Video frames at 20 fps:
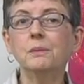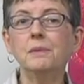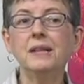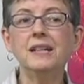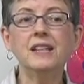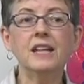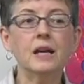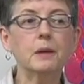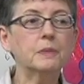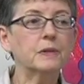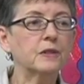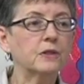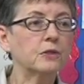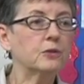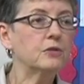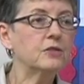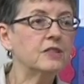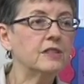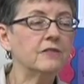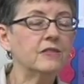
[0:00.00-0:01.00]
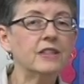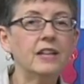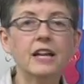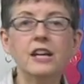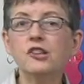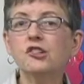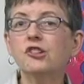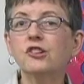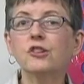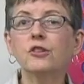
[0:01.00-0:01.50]
mean absolute
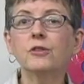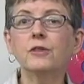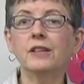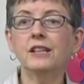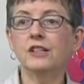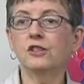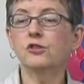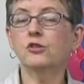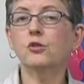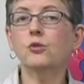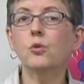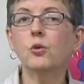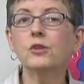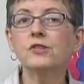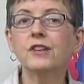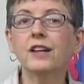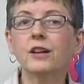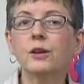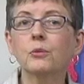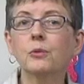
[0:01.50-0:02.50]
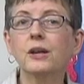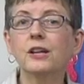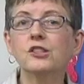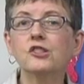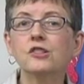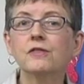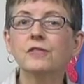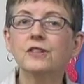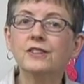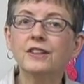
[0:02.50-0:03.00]
deviation or the interquartile
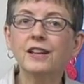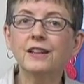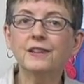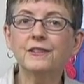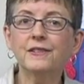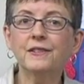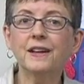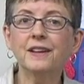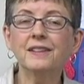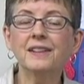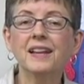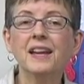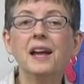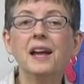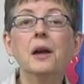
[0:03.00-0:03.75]
range of a data set.